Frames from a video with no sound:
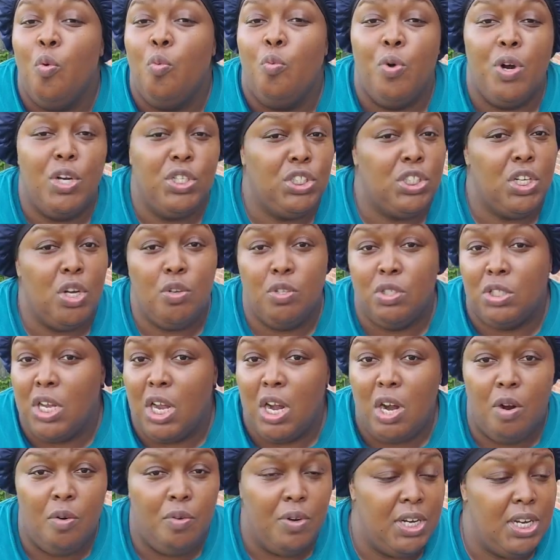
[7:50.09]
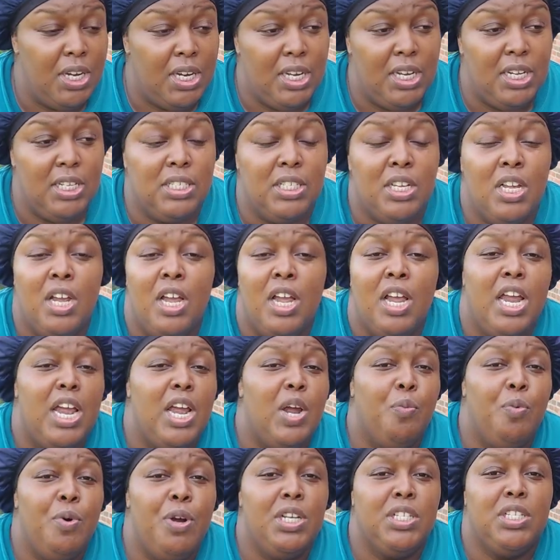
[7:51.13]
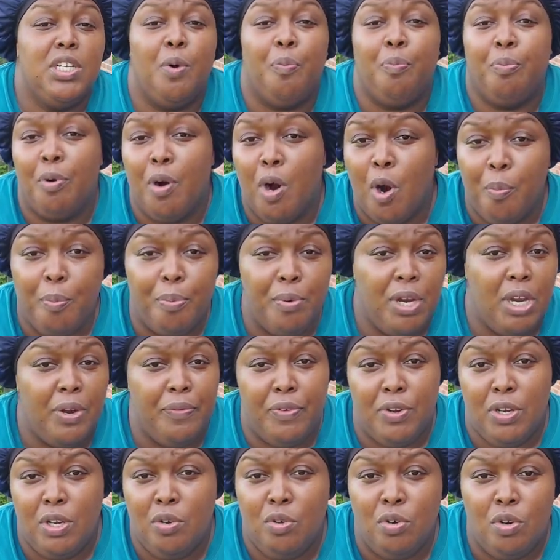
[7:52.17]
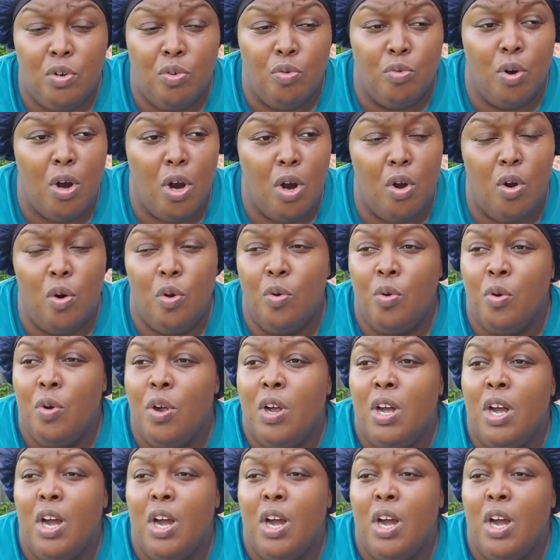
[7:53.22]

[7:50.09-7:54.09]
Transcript: what your zone is and what's appropriate for you to grow